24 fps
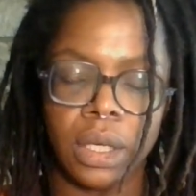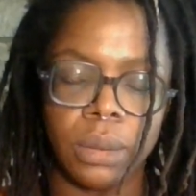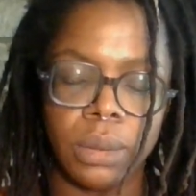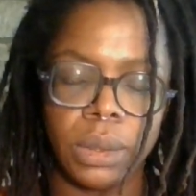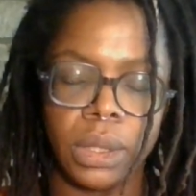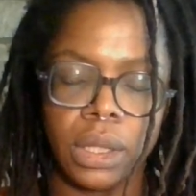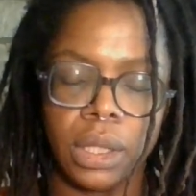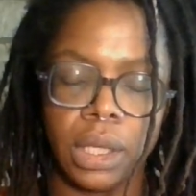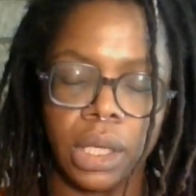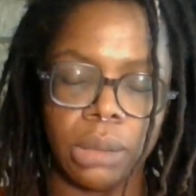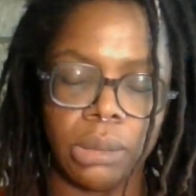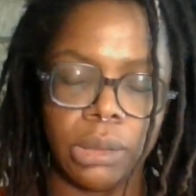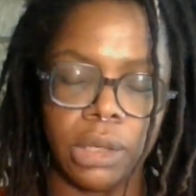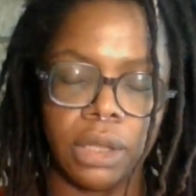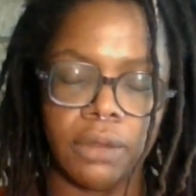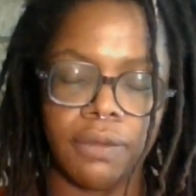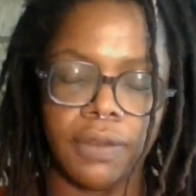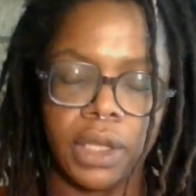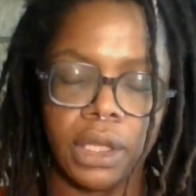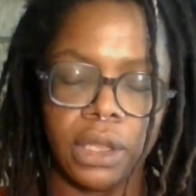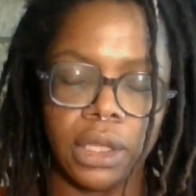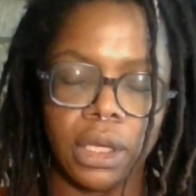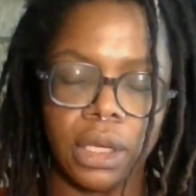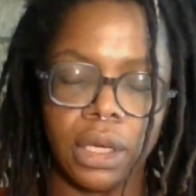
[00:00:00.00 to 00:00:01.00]
We thank you, Mother,
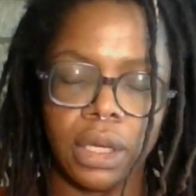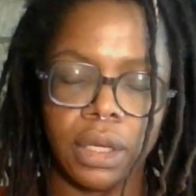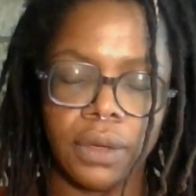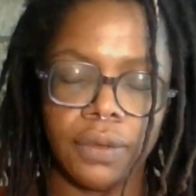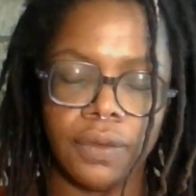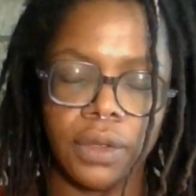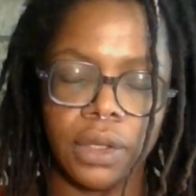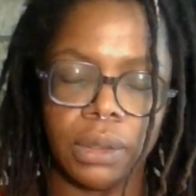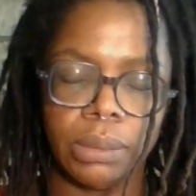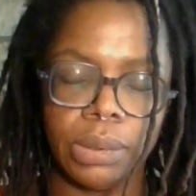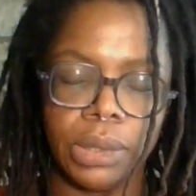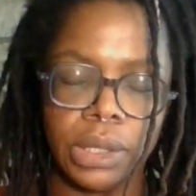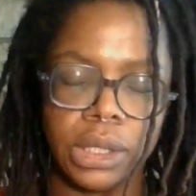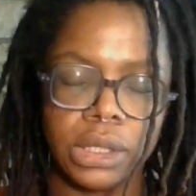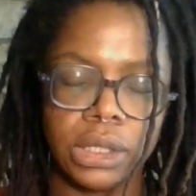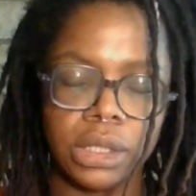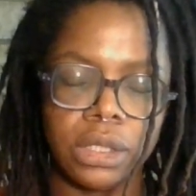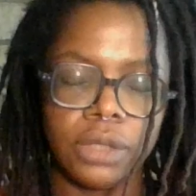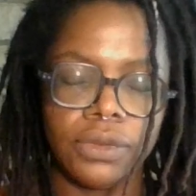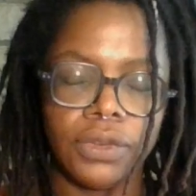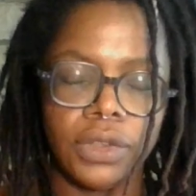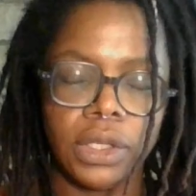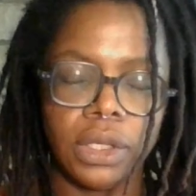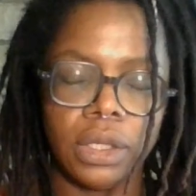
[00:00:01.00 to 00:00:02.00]
Father God, for your
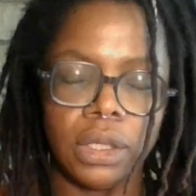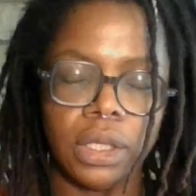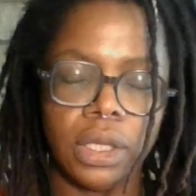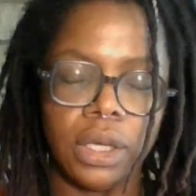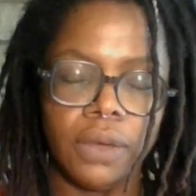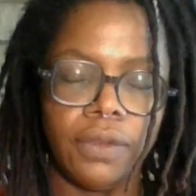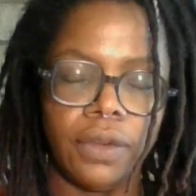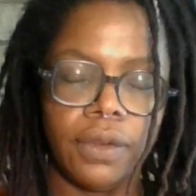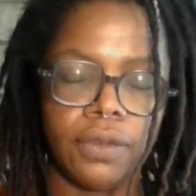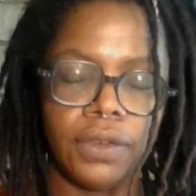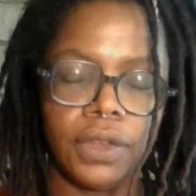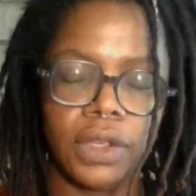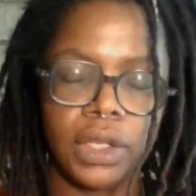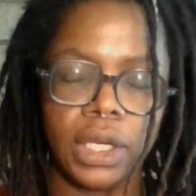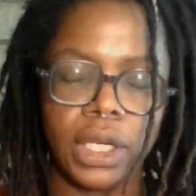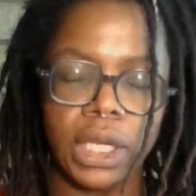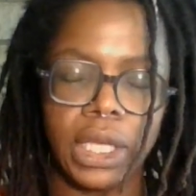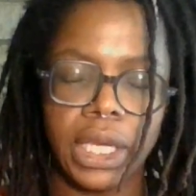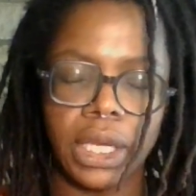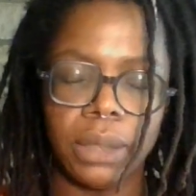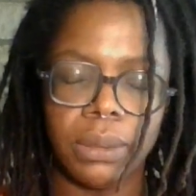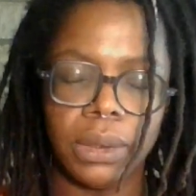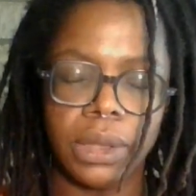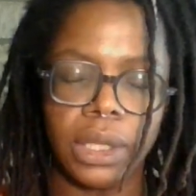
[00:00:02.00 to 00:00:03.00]
presence, for your love, and for your
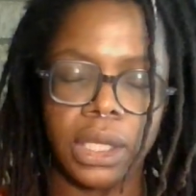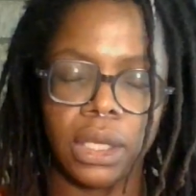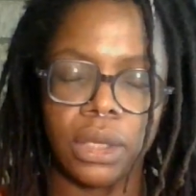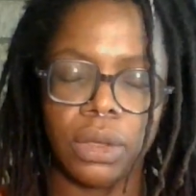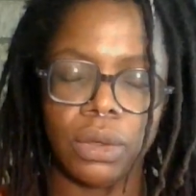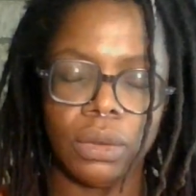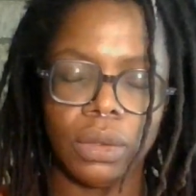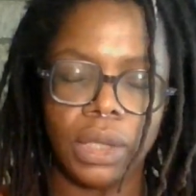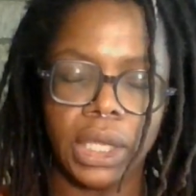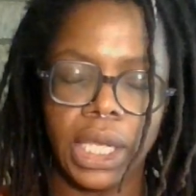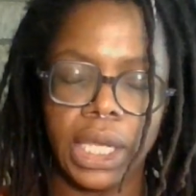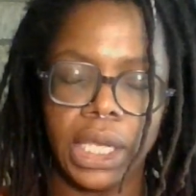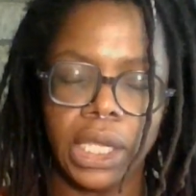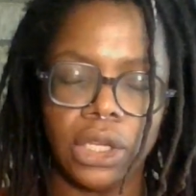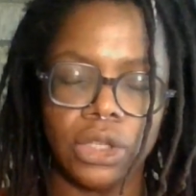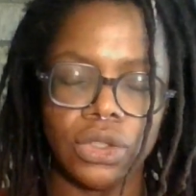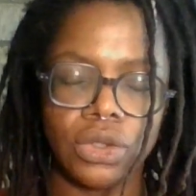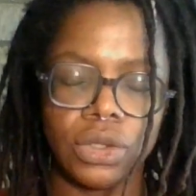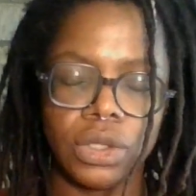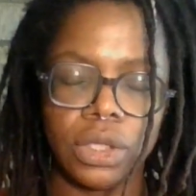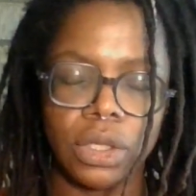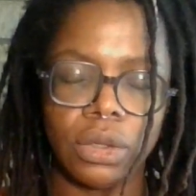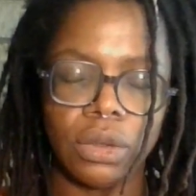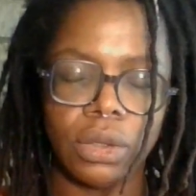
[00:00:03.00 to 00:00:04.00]
light. We thank you, holy
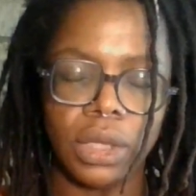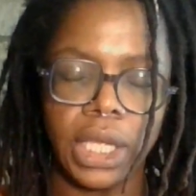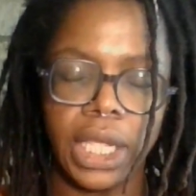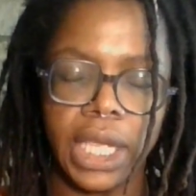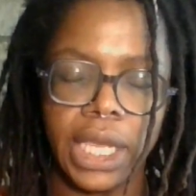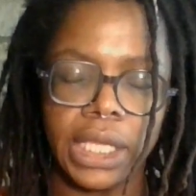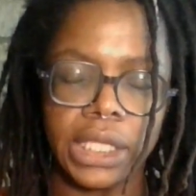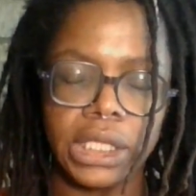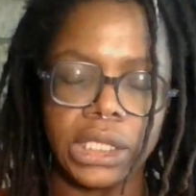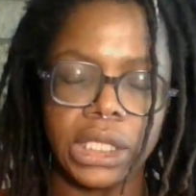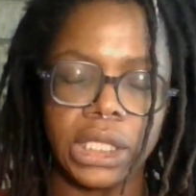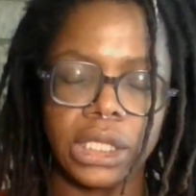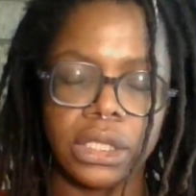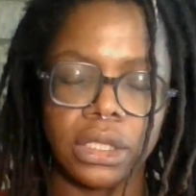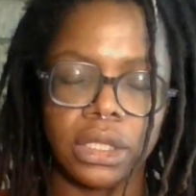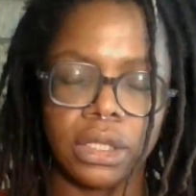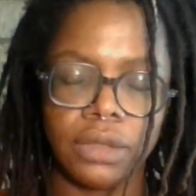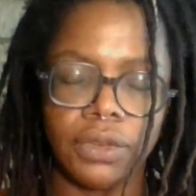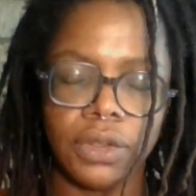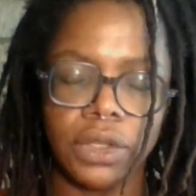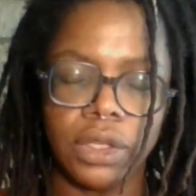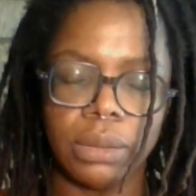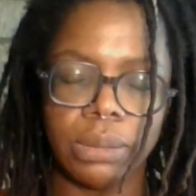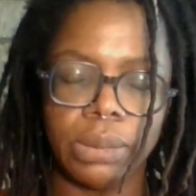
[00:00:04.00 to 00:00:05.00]
angels and holy
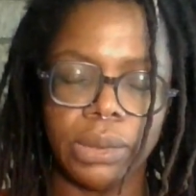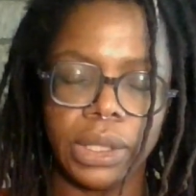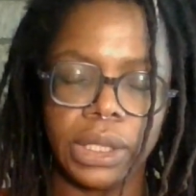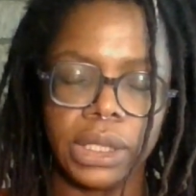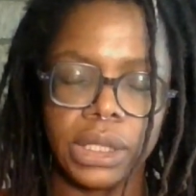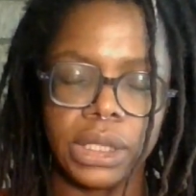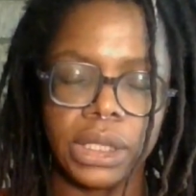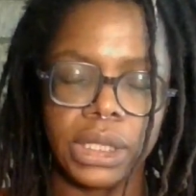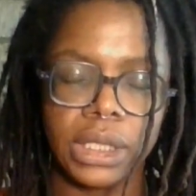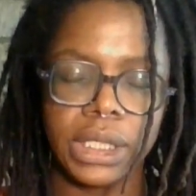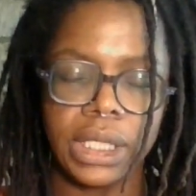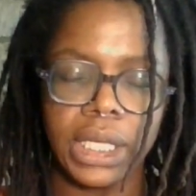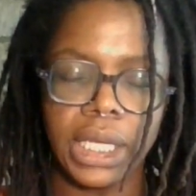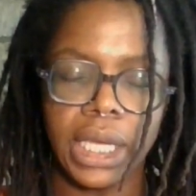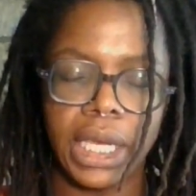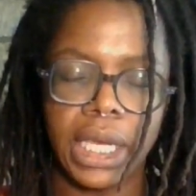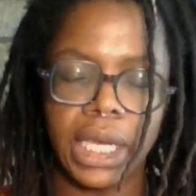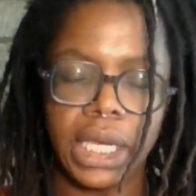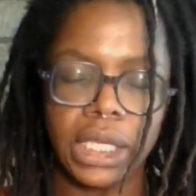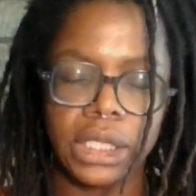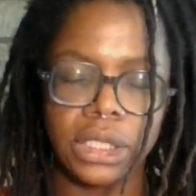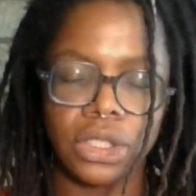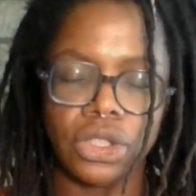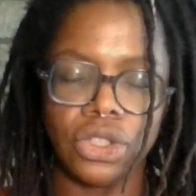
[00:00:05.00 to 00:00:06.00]
ancestors, for your presence. I
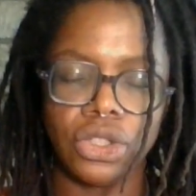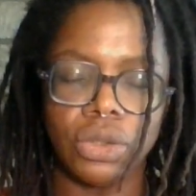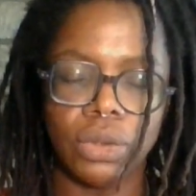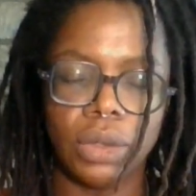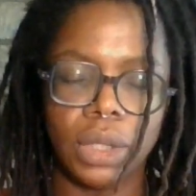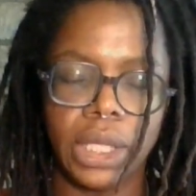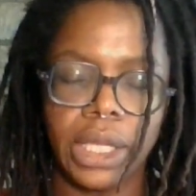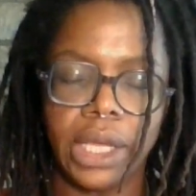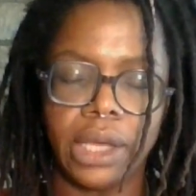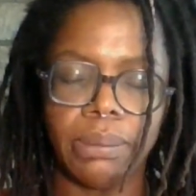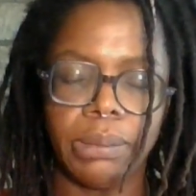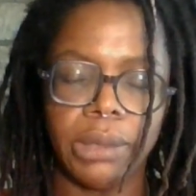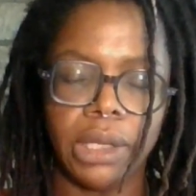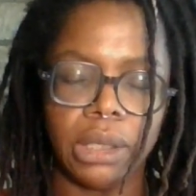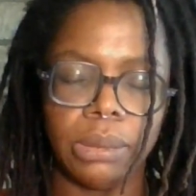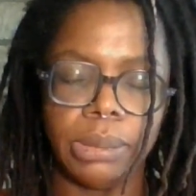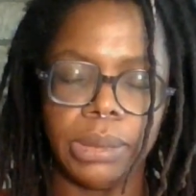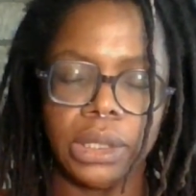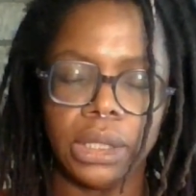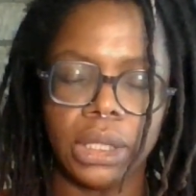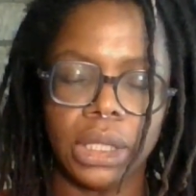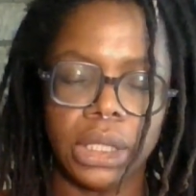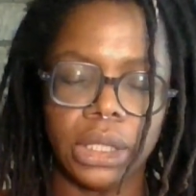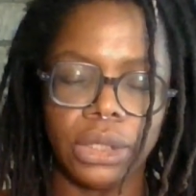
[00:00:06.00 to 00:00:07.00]
ask that you allow me to
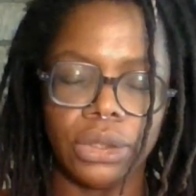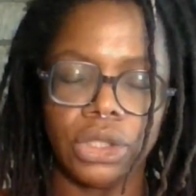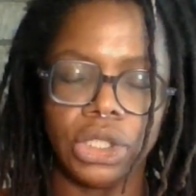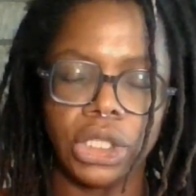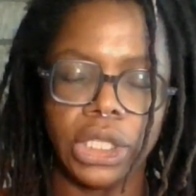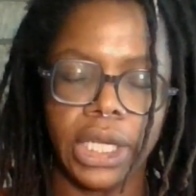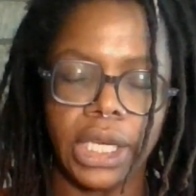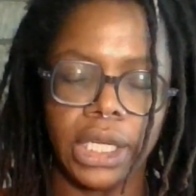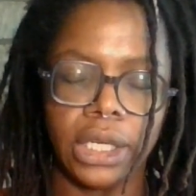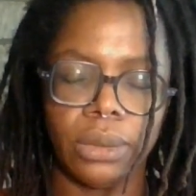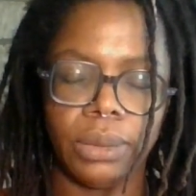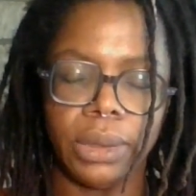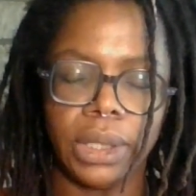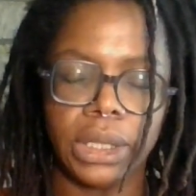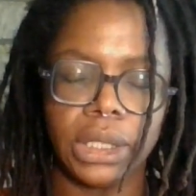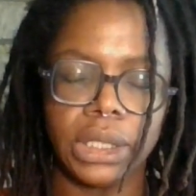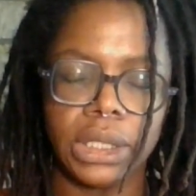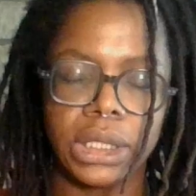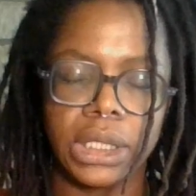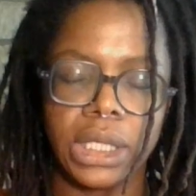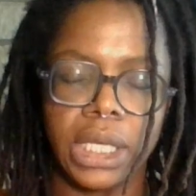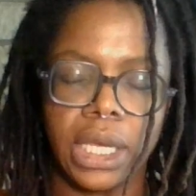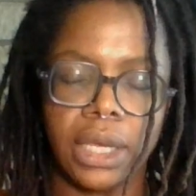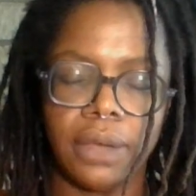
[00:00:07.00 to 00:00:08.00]
be a clear channel at
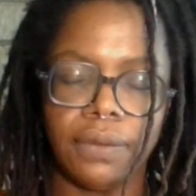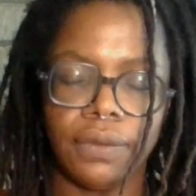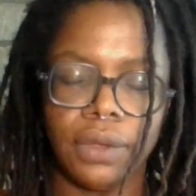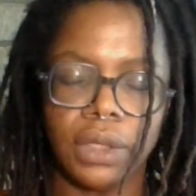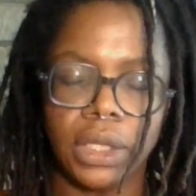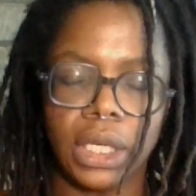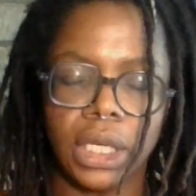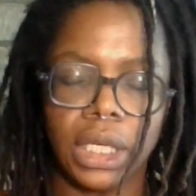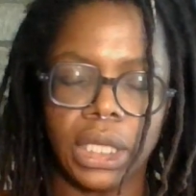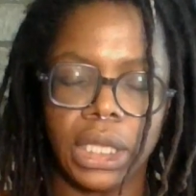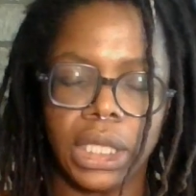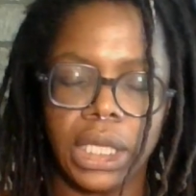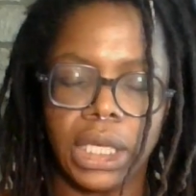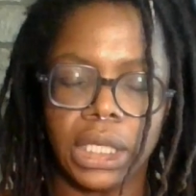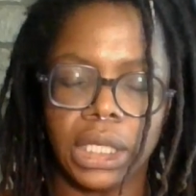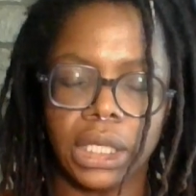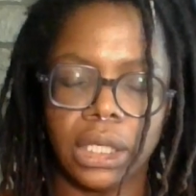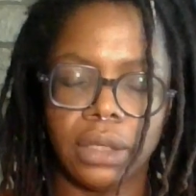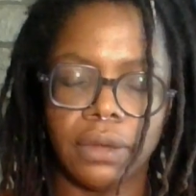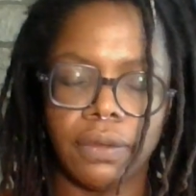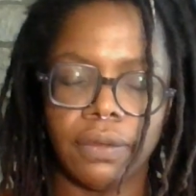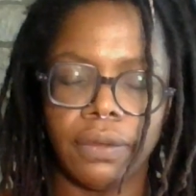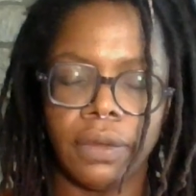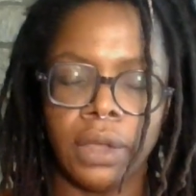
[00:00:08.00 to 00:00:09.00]
this time for the
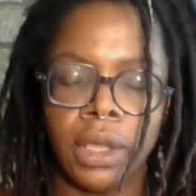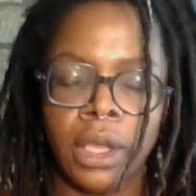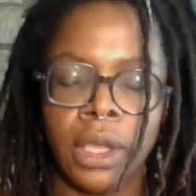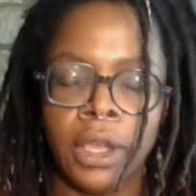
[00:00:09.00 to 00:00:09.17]
collective,